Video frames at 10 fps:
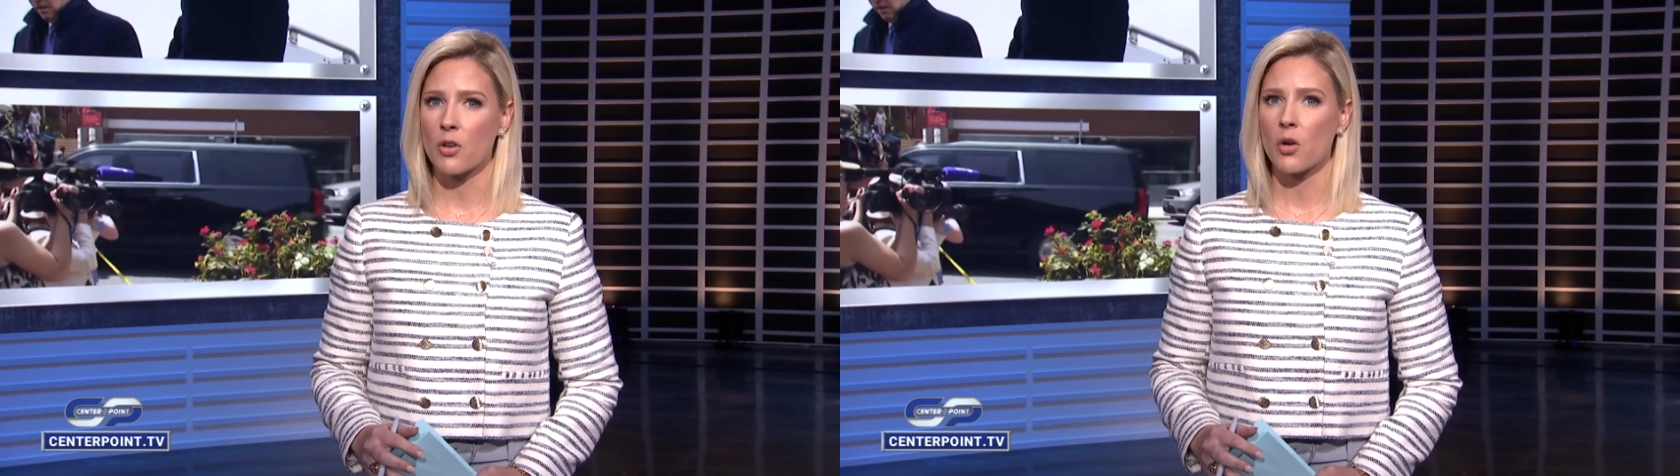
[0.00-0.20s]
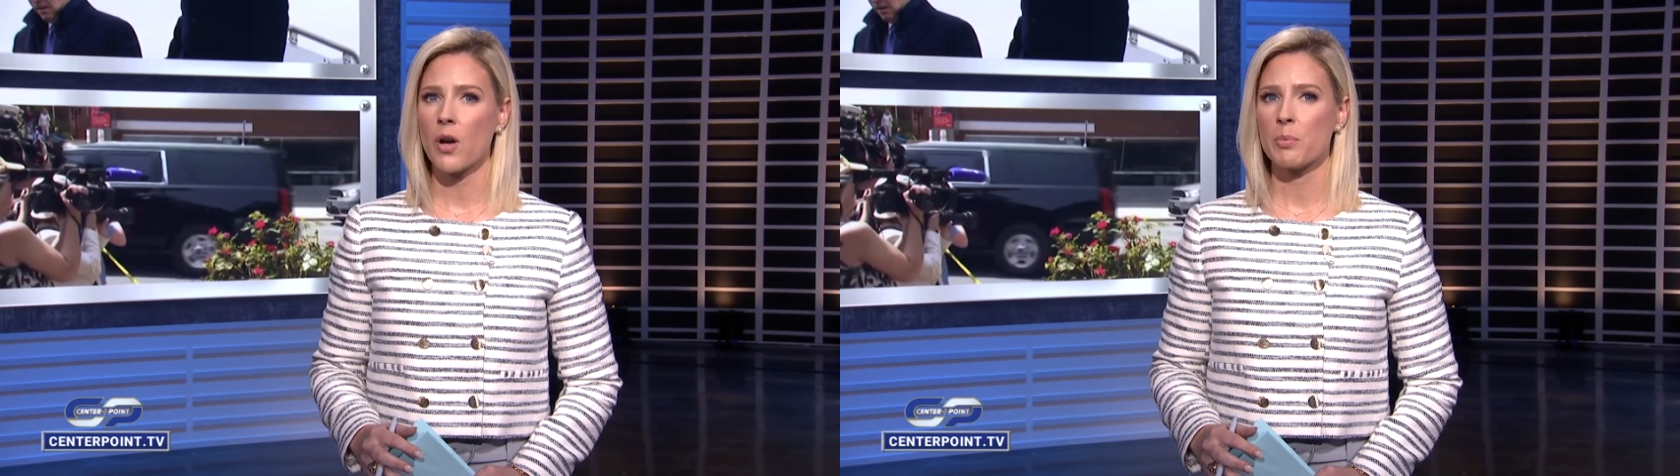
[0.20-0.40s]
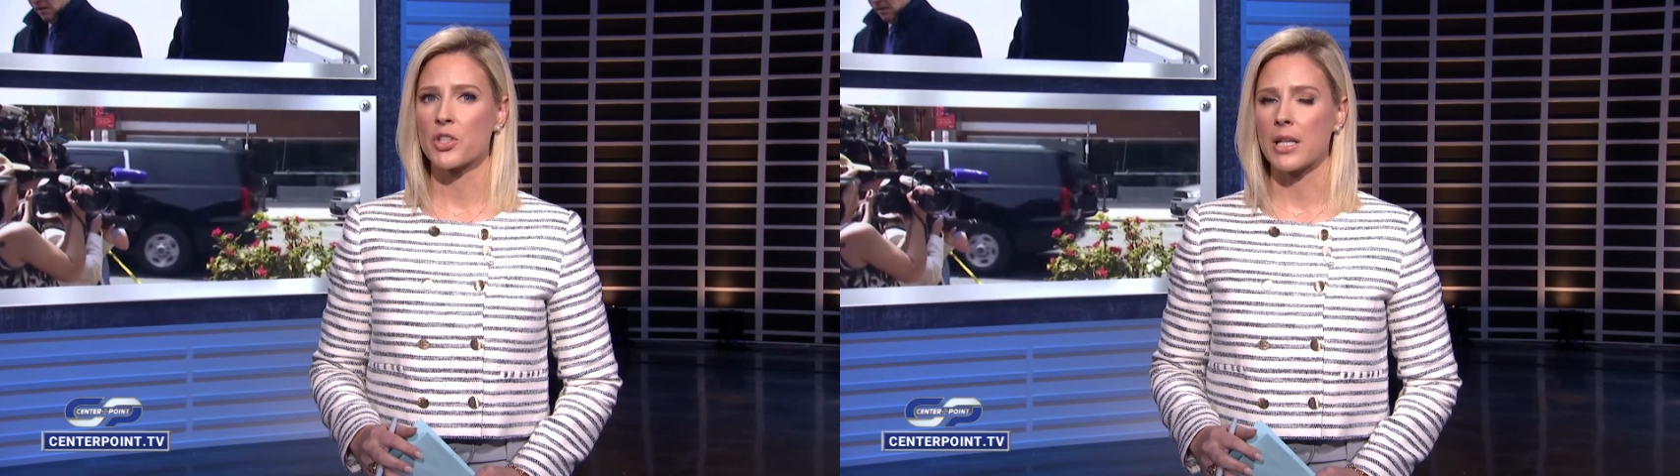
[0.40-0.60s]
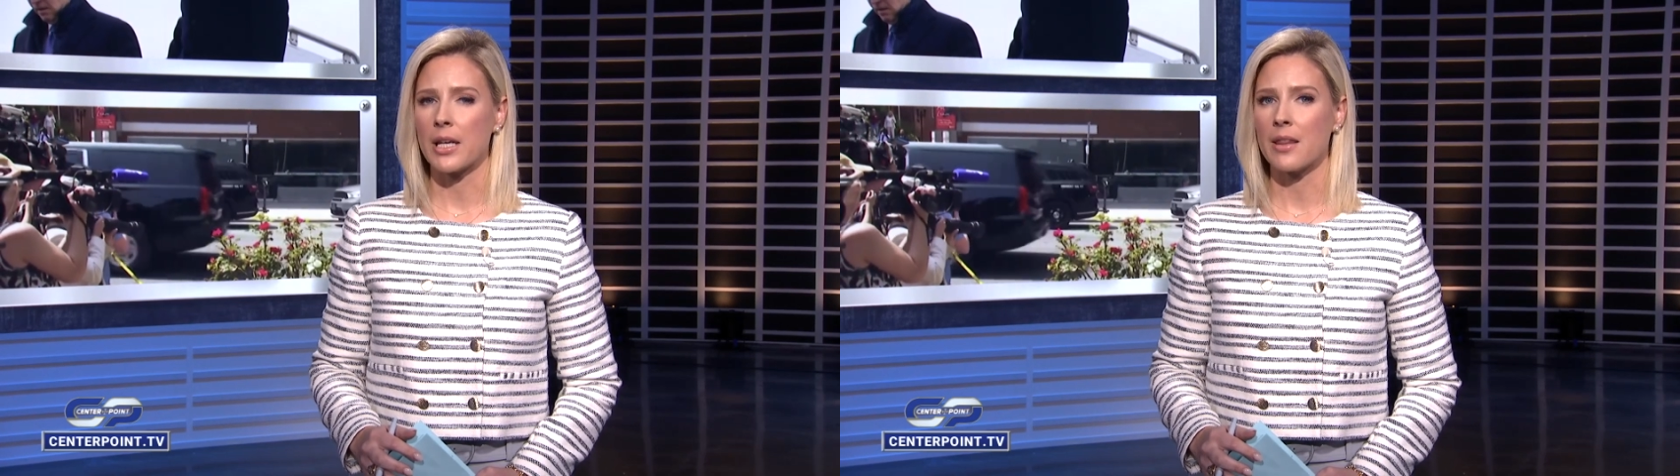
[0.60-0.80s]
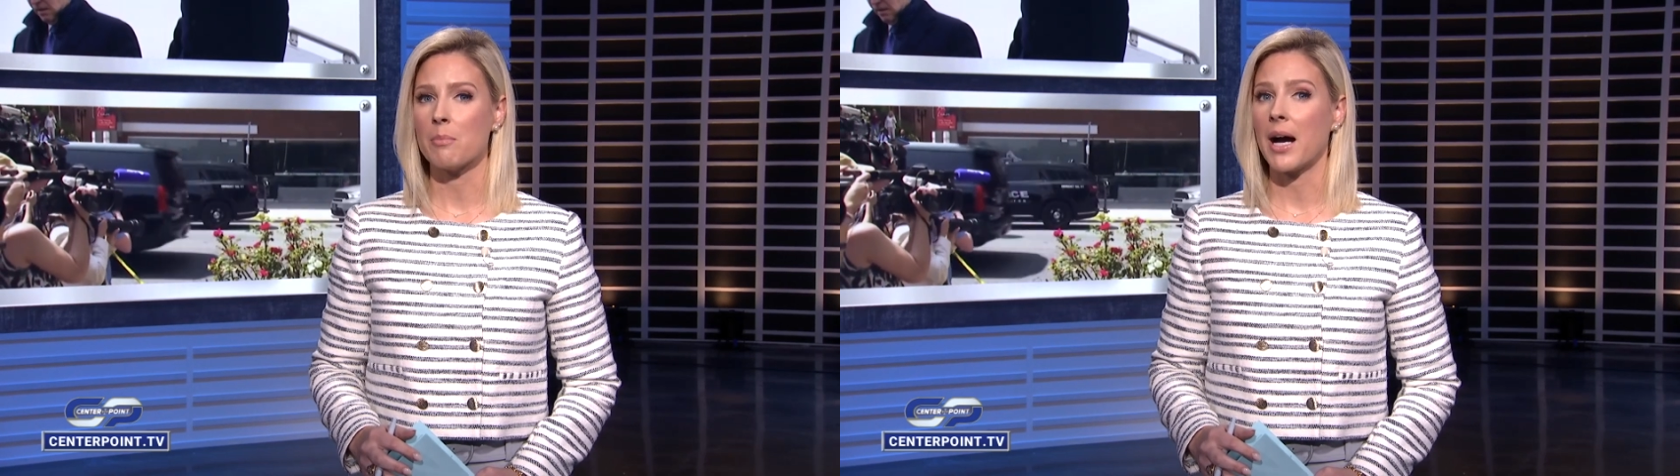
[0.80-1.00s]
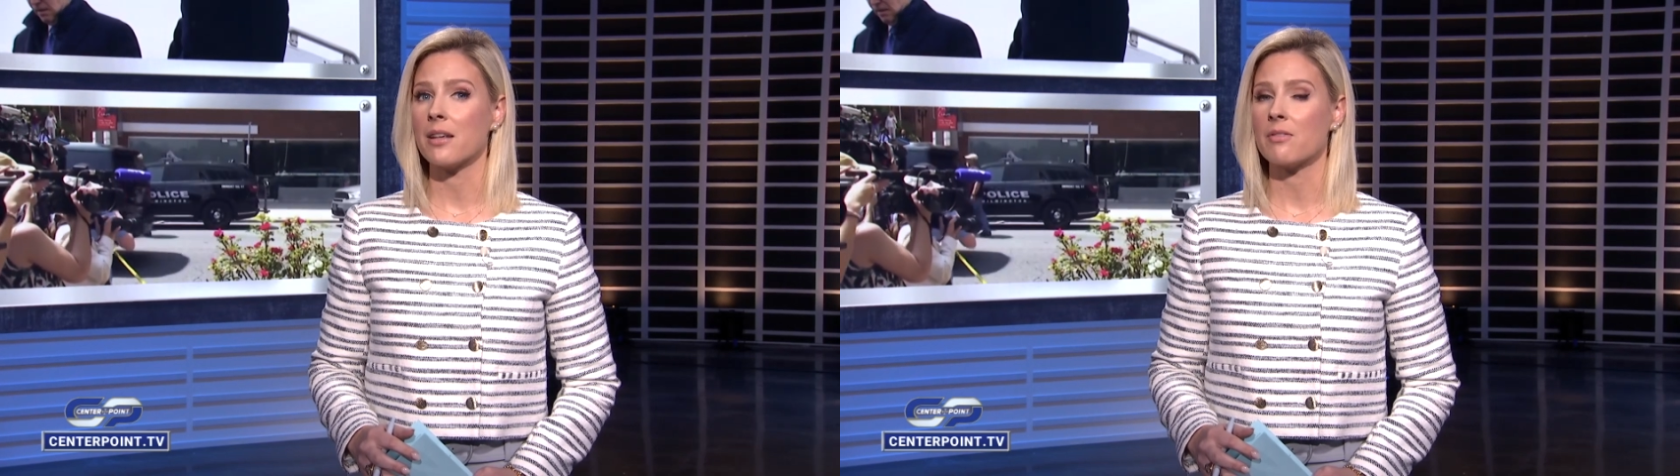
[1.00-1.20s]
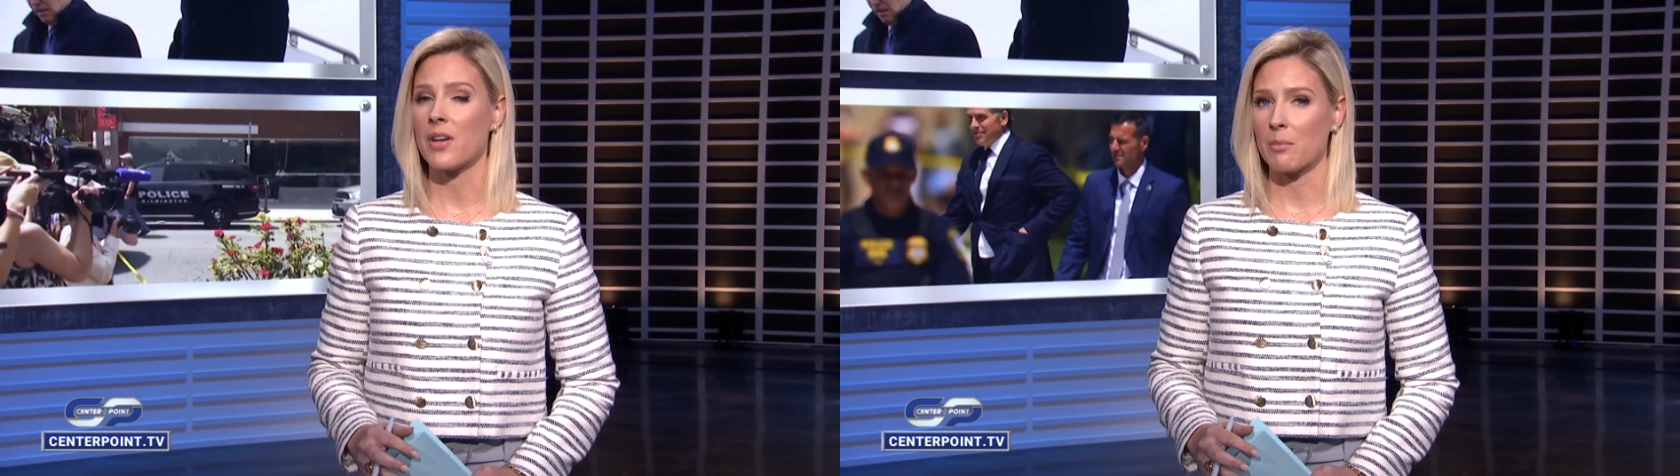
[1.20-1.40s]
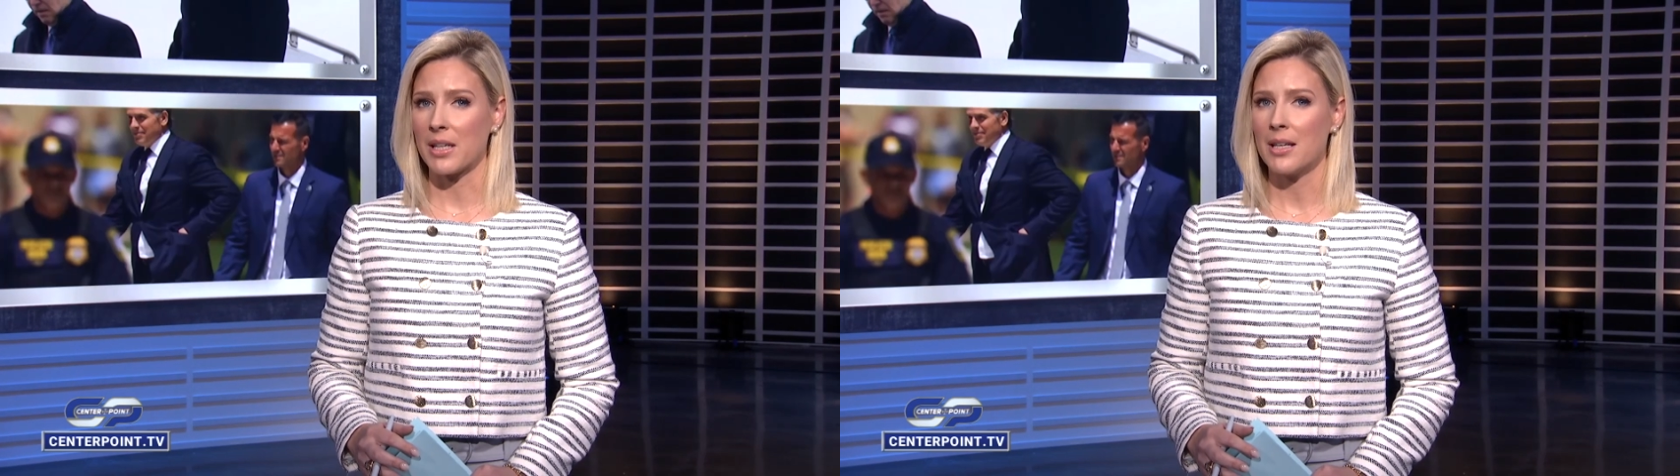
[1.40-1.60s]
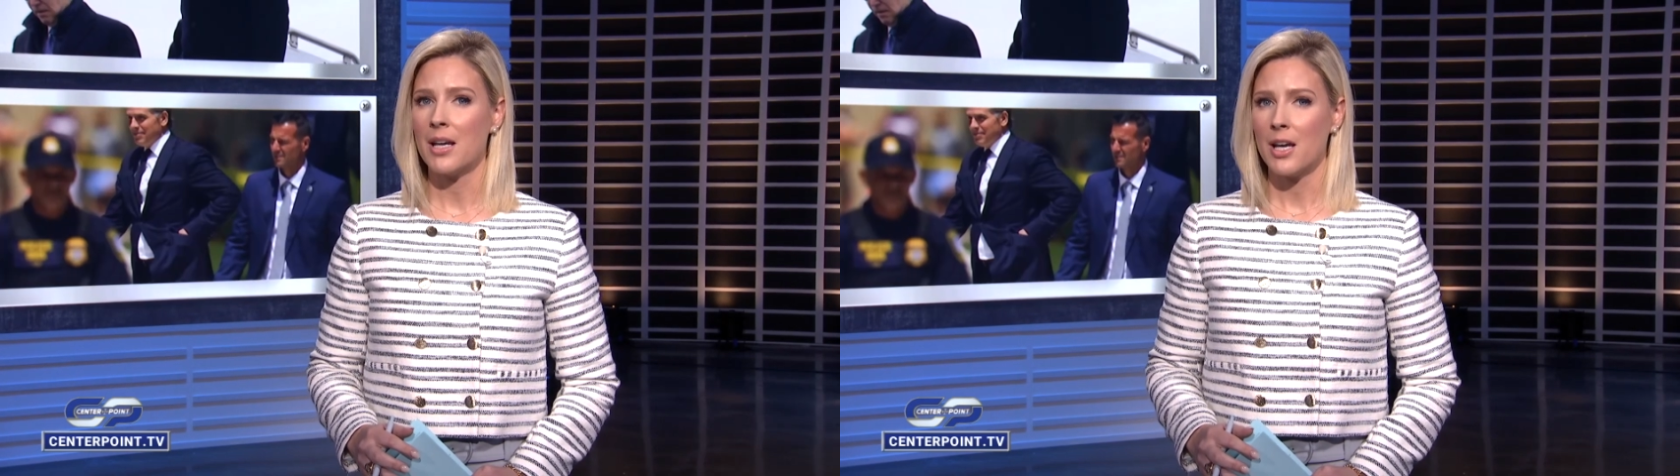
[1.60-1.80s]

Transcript: corruption in the Biden family.